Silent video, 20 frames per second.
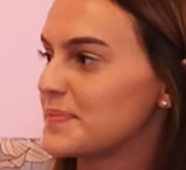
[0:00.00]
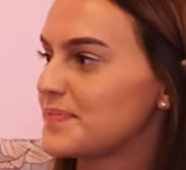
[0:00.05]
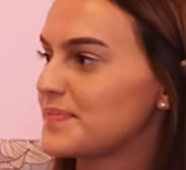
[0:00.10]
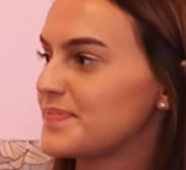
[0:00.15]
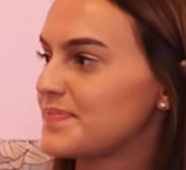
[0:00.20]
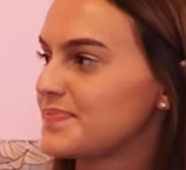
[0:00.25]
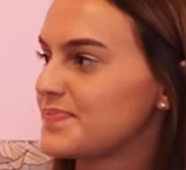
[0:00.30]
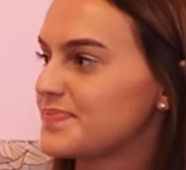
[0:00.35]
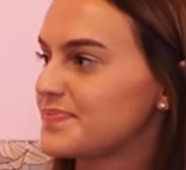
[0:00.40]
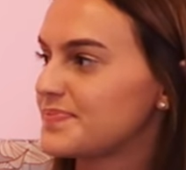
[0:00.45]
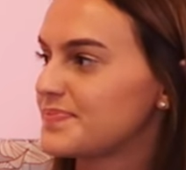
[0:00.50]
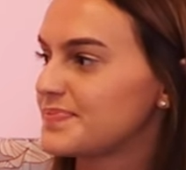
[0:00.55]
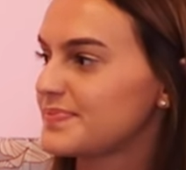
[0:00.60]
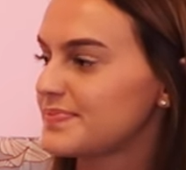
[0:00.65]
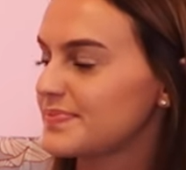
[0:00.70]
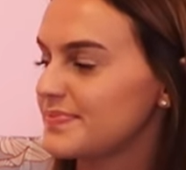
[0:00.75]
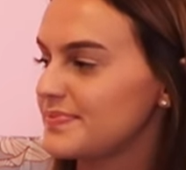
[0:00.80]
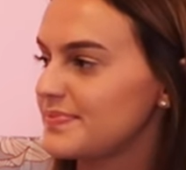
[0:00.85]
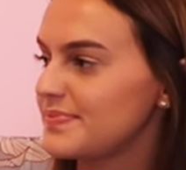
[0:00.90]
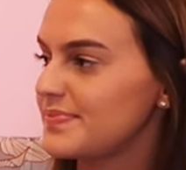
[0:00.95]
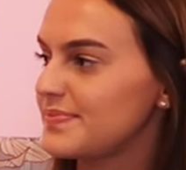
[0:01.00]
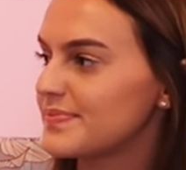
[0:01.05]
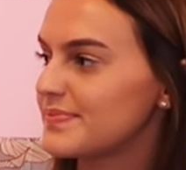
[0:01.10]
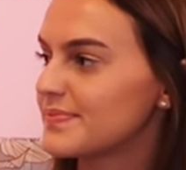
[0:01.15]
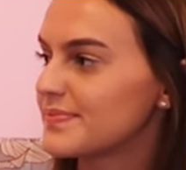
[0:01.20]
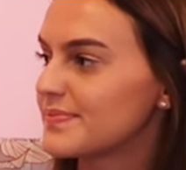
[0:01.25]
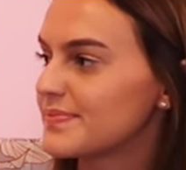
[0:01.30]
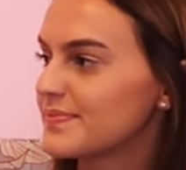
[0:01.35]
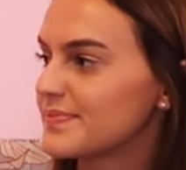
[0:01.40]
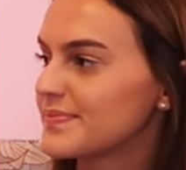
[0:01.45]

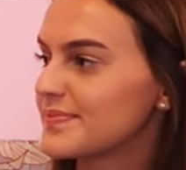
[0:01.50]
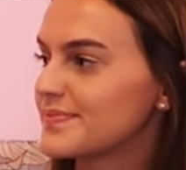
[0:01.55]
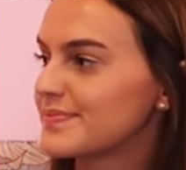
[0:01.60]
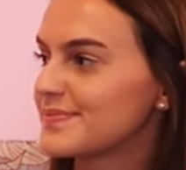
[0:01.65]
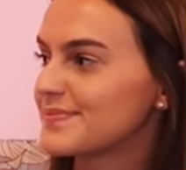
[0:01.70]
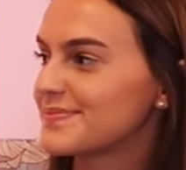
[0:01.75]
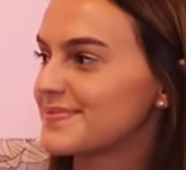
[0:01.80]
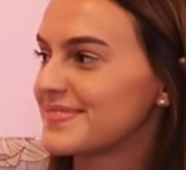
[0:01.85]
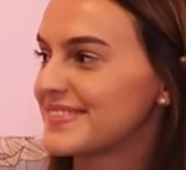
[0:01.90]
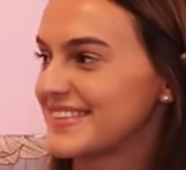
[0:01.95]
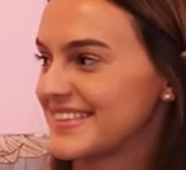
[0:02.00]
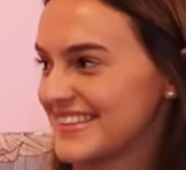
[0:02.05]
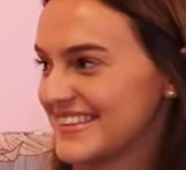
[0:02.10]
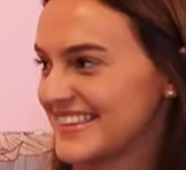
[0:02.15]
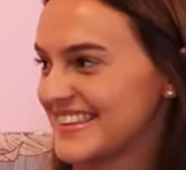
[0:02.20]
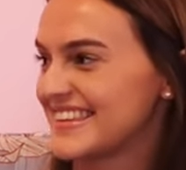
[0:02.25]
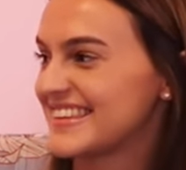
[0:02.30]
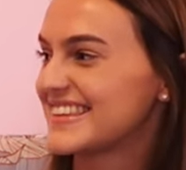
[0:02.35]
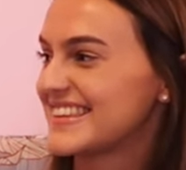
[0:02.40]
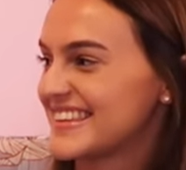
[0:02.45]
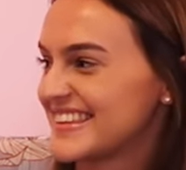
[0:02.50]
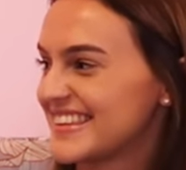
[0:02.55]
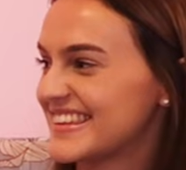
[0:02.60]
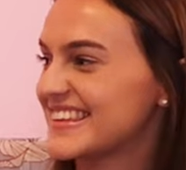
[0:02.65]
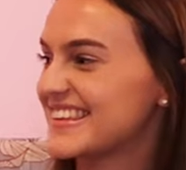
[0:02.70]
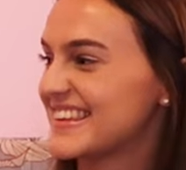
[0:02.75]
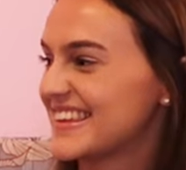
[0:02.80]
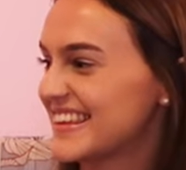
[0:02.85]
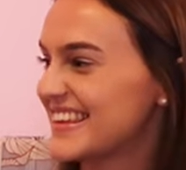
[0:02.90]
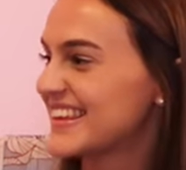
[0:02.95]

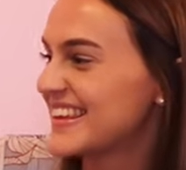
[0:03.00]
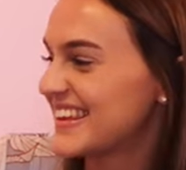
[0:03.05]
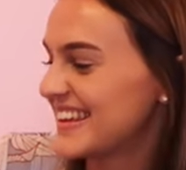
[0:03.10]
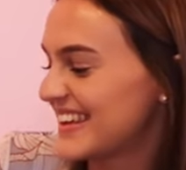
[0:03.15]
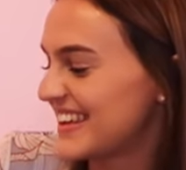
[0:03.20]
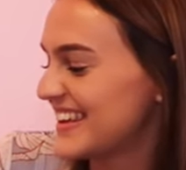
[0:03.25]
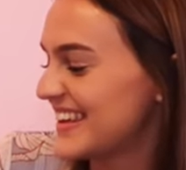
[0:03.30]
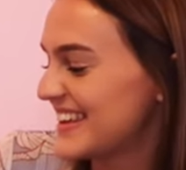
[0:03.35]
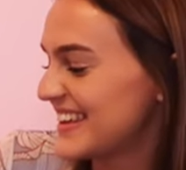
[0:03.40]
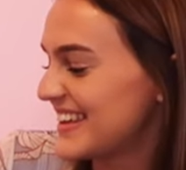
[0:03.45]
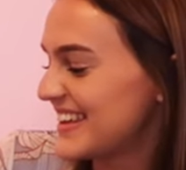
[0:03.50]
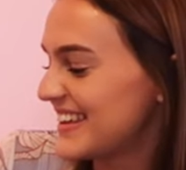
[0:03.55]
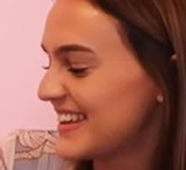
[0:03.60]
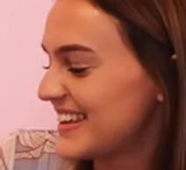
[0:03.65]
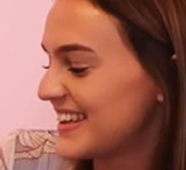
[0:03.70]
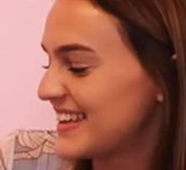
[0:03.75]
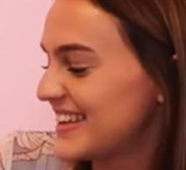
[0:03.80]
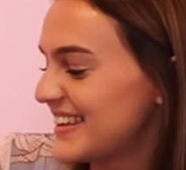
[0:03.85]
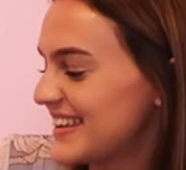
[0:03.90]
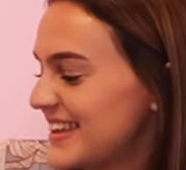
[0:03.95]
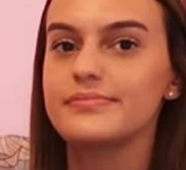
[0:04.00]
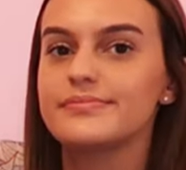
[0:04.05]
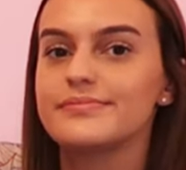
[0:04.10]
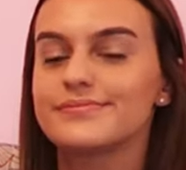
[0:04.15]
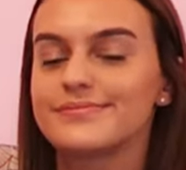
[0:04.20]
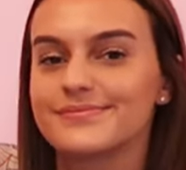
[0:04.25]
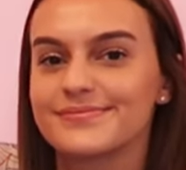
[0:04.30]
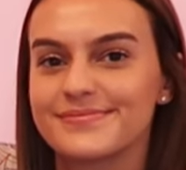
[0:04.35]
(not speaking)